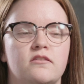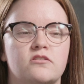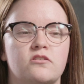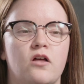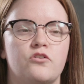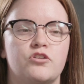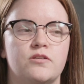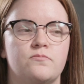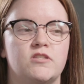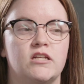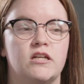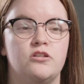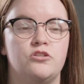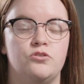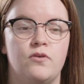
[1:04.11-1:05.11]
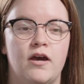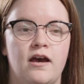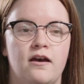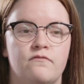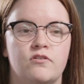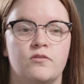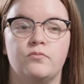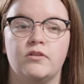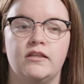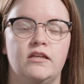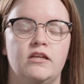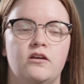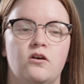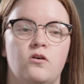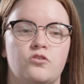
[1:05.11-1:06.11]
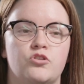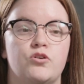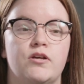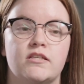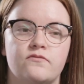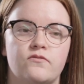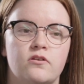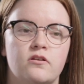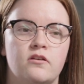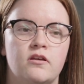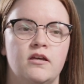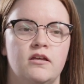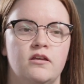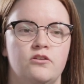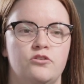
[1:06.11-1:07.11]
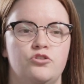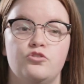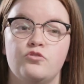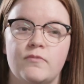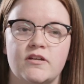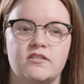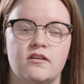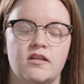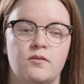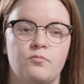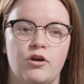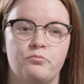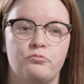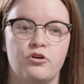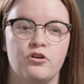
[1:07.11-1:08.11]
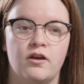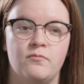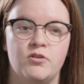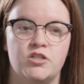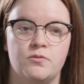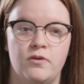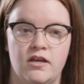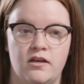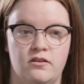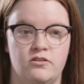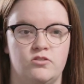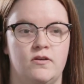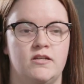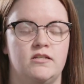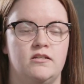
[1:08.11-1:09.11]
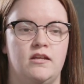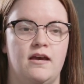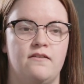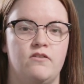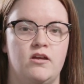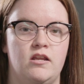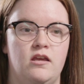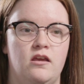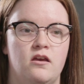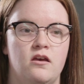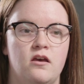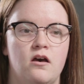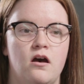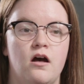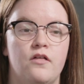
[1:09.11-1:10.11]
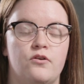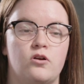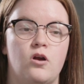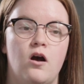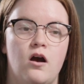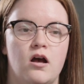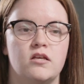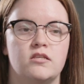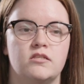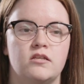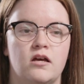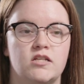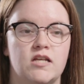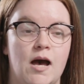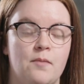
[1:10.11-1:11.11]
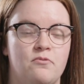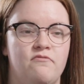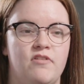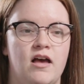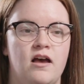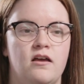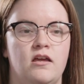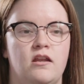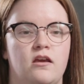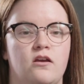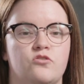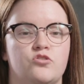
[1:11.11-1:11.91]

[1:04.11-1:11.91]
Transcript: The scholarships that I do have completely all transferred to my study abroad program in Japan, so I didn't have any other costs on top of that. And I